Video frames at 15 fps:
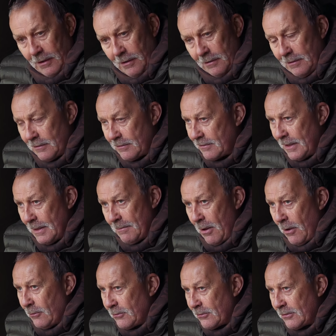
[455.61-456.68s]
I just slip
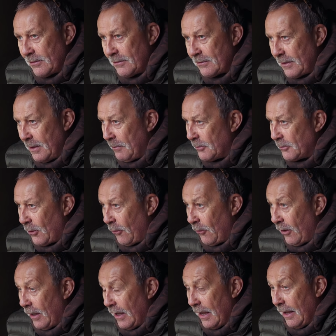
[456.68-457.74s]
those slippers
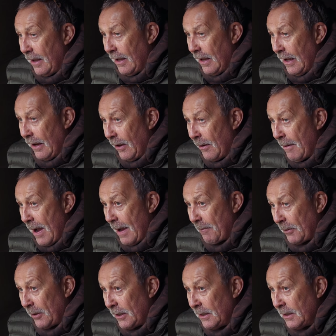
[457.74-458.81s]
on and, and I'm
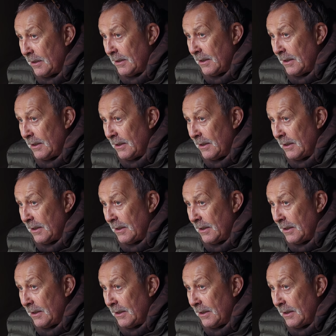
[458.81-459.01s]
happy.